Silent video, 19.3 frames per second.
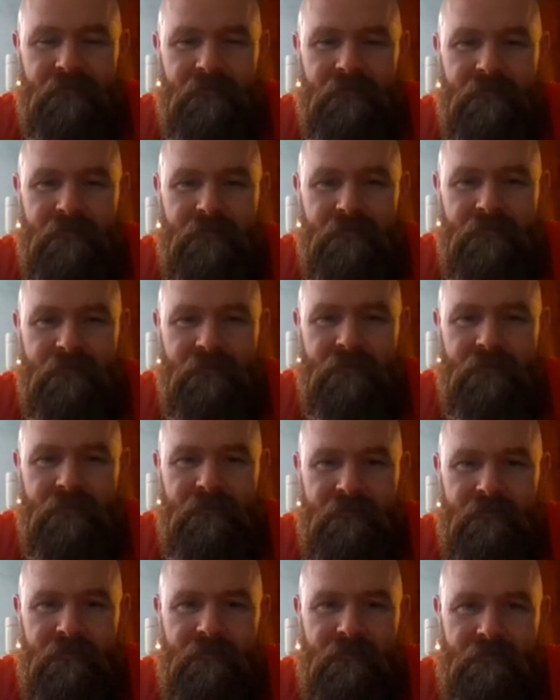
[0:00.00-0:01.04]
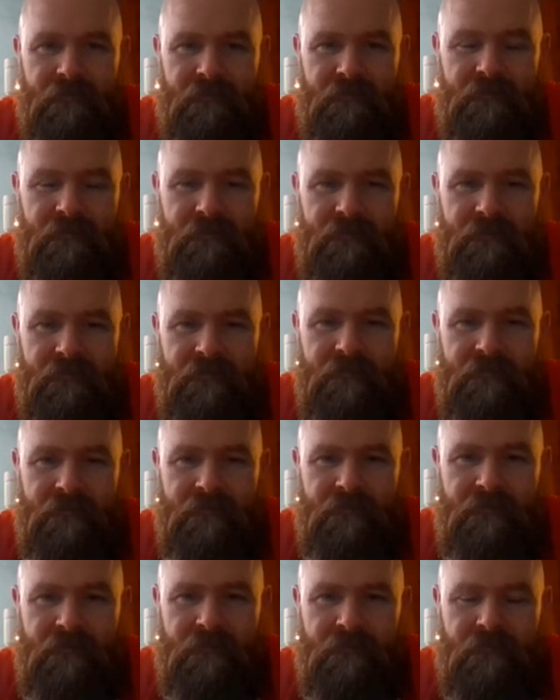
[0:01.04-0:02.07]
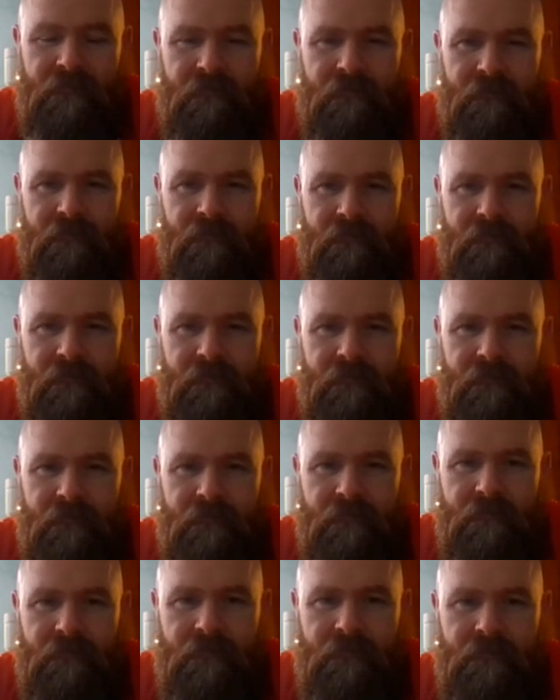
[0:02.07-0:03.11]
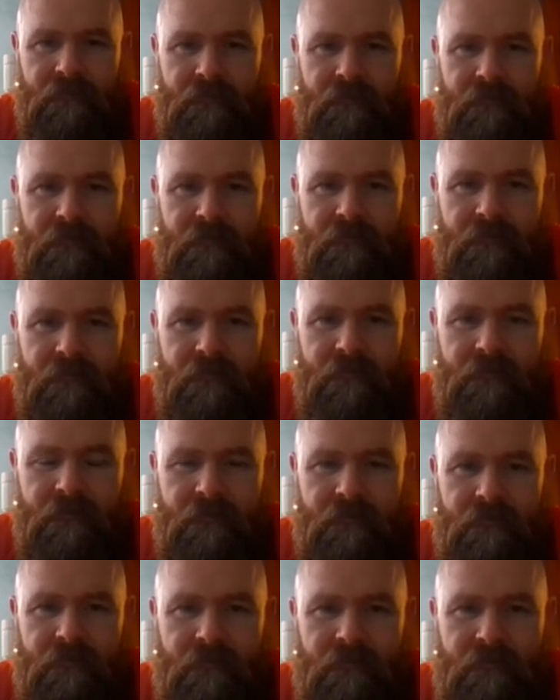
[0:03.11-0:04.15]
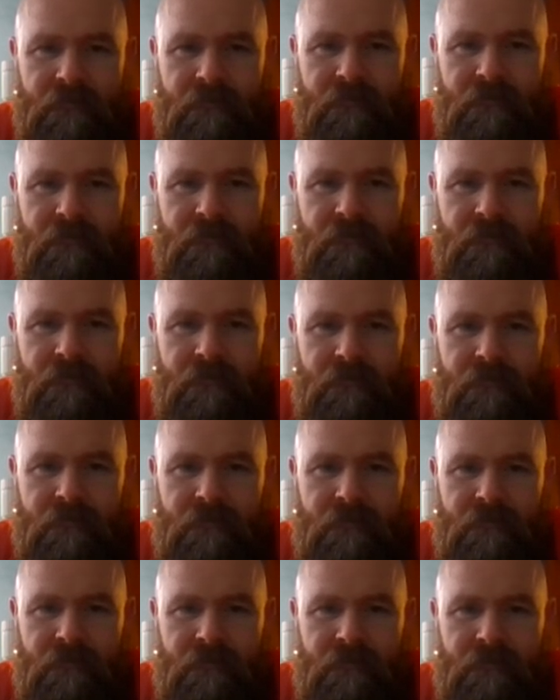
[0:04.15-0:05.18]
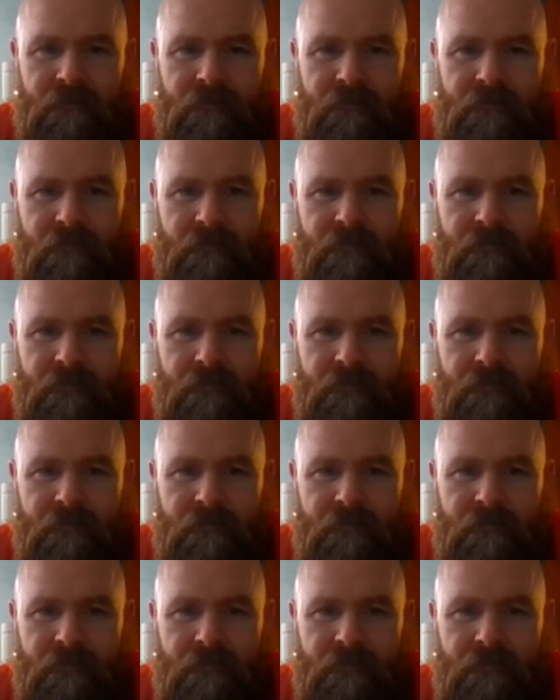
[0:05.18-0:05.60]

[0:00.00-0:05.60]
The person shown says nothing.